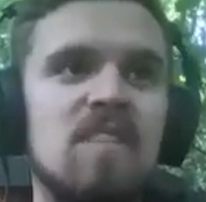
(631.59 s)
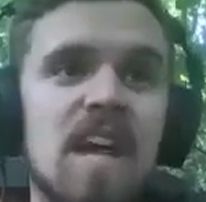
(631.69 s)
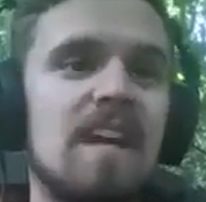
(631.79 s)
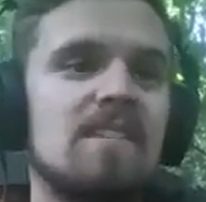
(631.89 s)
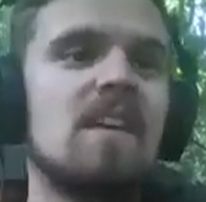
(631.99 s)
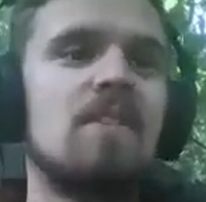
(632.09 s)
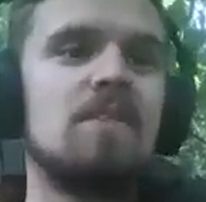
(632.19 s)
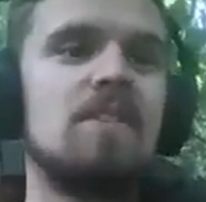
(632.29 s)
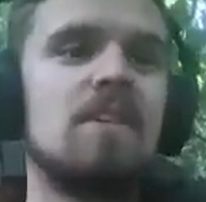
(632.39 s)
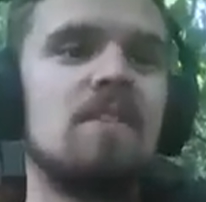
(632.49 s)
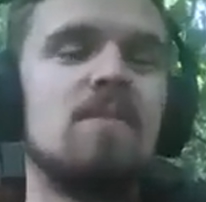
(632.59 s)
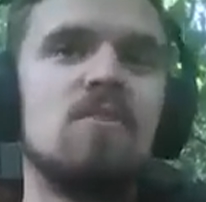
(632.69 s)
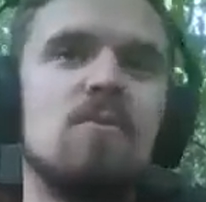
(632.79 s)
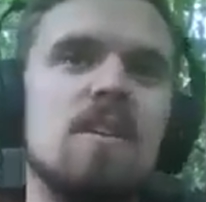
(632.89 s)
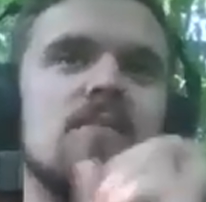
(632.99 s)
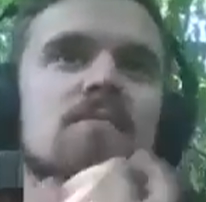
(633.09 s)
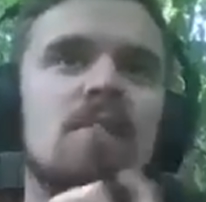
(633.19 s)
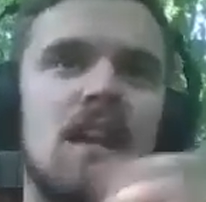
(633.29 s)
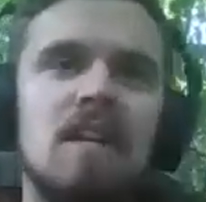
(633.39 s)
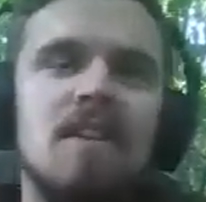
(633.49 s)
tax every year between
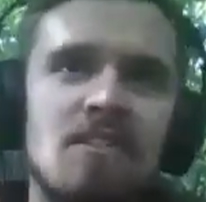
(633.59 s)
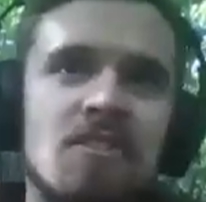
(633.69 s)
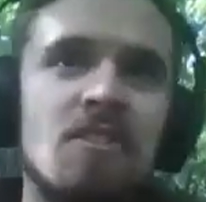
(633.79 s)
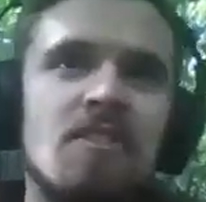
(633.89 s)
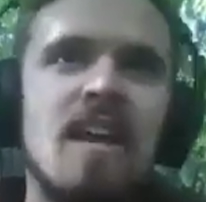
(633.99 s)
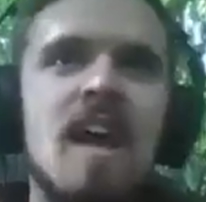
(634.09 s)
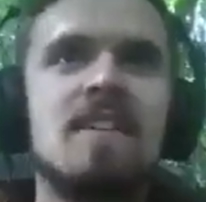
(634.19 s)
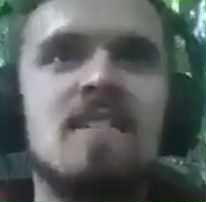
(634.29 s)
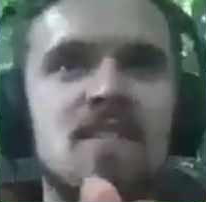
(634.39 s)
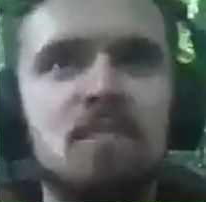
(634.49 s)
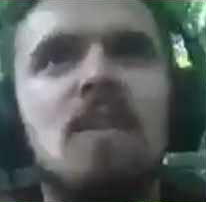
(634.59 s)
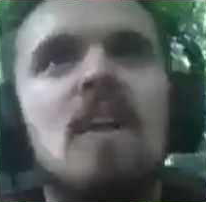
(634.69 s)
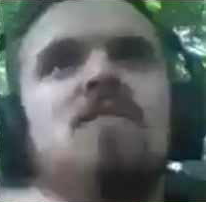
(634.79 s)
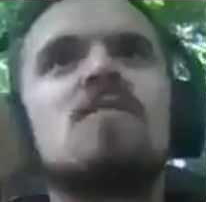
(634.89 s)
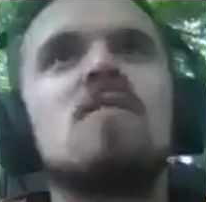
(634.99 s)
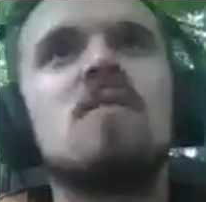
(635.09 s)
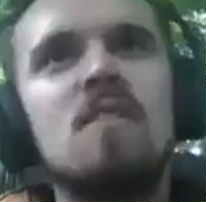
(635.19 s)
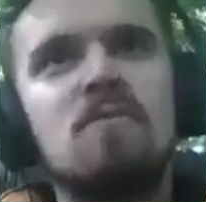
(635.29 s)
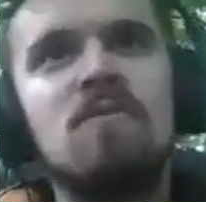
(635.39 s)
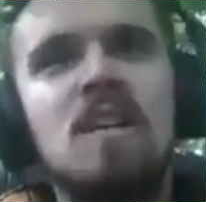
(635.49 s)
unnecessary taxes plus
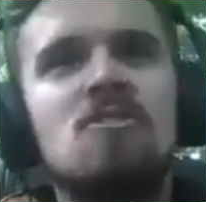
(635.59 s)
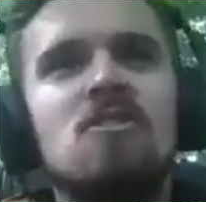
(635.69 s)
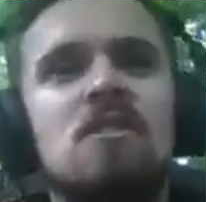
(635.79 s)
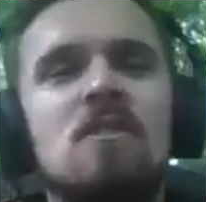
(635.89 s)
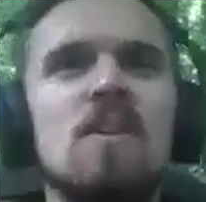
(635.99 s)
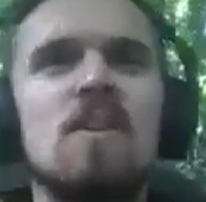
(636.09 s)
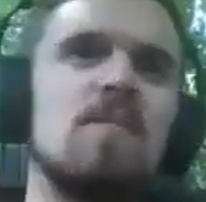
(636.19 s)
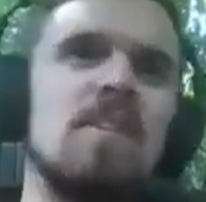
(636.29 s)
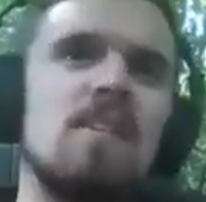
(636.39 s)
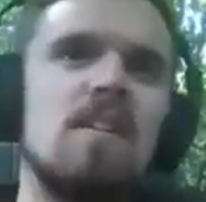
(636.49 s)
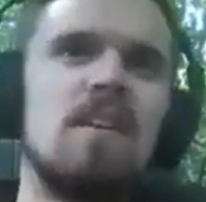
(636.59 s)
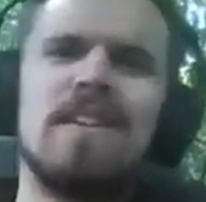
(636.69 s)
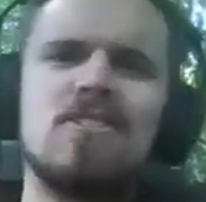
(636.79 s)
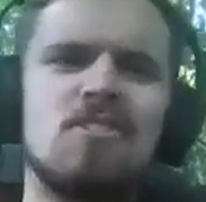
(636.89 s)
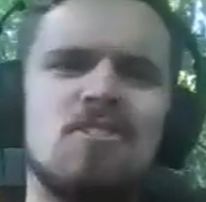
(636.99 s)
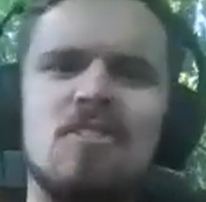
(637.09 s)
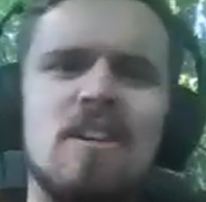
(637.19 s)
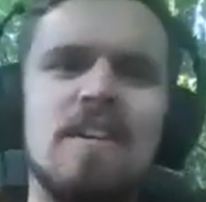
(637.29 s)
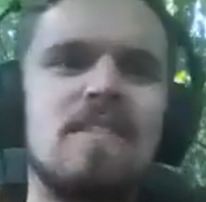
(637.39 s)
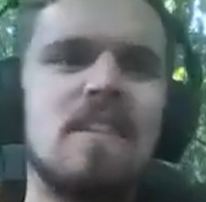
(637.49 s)
inflation and debasement, and that's just in the
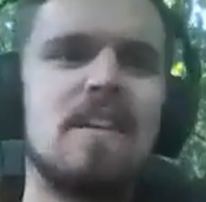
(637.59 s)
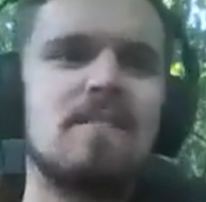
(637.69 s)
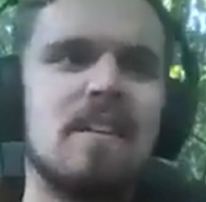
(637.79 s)
United States.